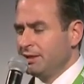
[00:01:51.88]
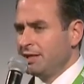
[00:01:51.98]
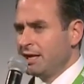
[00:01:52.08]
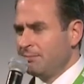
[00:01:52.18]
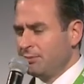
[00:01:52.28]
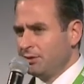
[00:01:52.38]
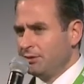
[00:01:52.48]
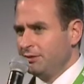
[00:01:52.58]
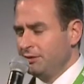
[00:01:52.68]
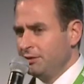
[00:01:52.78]
The
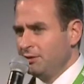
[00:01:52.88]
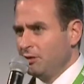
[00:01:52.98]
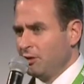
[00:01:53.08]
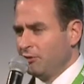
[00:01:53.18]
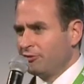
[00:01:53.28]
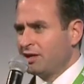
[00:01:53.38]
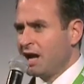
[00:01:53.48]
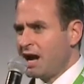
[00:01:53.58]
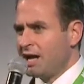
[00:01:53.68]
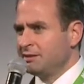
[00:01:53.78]
number of
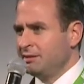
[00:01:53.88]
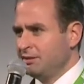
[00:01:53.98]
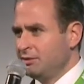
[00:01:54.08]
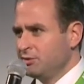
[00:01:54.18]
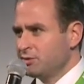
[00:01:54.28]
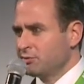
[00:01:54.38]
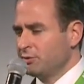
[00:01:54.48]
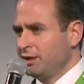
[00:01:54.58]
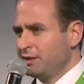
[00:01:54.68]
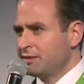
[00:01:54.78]
car dealers,
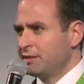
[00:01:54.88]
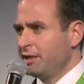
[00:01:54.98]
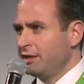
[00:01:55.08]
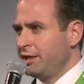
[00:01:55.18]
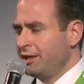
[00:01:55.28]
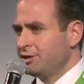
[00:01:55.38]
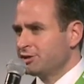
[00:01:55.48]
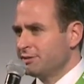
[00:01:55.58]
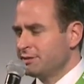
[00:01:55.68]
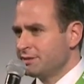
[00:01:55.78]
real estate
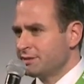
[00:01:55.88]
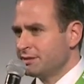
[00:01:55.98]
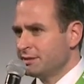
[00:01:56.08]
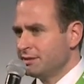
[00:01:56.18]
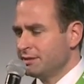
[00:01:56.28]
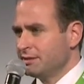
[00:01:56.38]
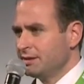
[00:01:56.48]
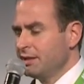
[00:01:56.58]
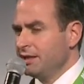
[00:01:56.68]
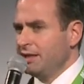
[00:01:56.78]
agents
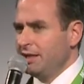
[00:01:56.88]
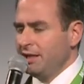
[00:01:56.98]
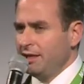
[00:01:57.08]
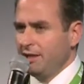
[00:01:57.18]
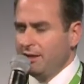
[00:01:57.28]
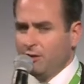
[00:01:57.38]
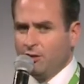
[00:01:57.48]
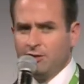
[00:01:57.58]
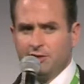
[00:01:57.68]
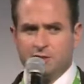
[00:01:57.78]

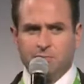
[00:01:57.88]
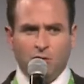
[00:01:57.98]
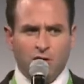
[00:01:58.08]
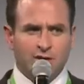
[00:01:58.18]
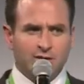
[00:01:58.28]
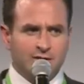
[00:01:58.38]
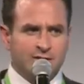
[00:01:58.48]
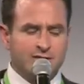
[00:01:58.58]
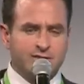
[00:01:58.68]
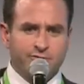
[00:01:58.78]
on these
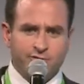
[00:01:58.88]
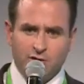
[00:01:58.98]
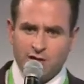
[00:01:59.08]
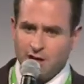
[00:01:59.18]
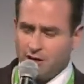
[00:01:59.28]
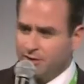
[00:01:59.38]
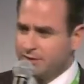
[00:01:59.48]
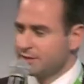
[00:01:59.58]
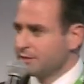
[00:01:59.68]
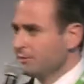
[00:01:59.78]
portals for
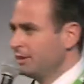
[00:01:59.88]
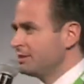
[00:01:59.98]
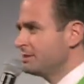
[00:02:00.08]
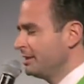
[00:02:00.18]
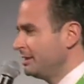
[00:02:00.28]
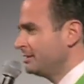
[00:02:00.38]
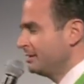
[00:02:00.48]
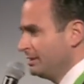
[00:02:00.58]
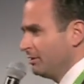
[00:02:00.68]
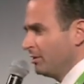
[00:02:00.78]
cars and real
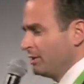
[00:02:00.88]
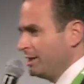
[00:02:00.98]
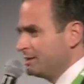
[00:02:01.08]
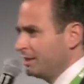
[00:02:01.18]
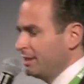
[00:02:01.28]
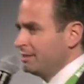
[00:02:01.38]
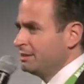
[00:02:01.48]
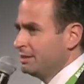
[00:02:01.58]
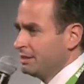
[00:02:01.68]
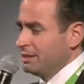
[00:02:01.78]
estate on the
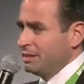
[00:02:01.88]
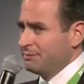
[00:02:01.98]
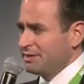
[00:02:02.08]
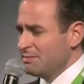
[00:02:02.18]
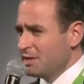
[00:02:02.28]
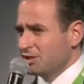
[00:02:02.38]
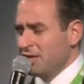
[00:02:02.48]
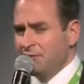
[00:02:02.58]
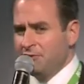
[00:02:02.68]
internet in pretty much